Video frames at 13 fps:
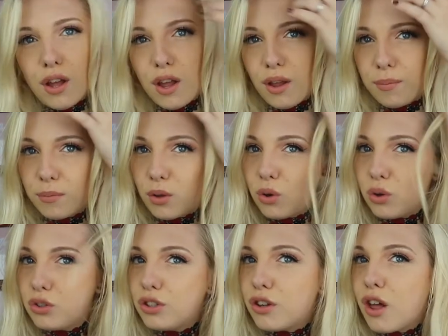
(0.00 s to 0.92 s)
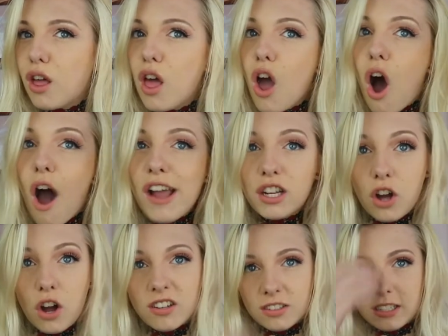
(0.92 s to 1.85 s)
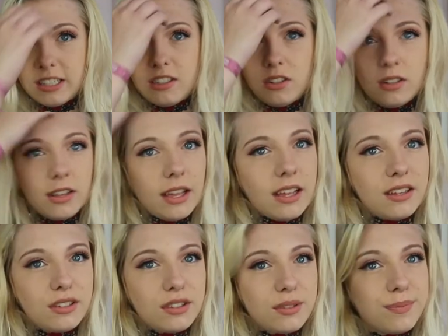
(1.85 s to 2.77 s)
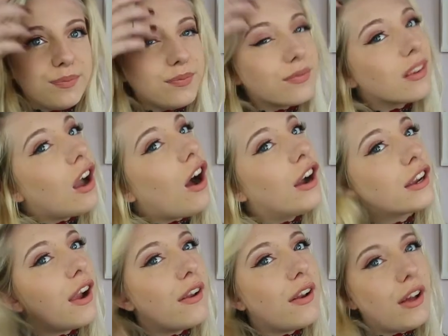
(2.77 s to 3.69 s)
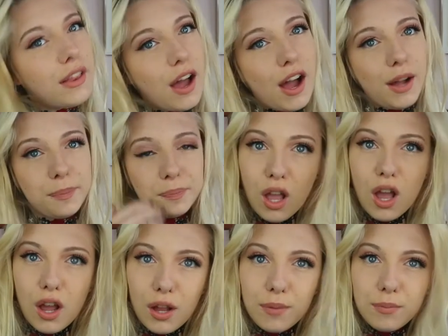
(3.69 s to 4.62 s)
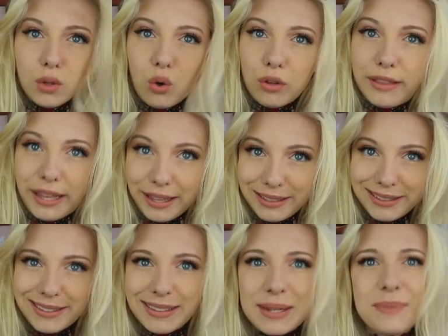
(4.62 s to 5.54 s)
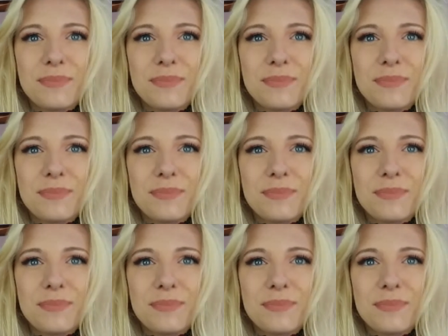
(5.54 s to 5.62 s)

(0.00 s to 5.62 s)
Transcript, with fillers: or just like, I constantly do this. I go like that, or this.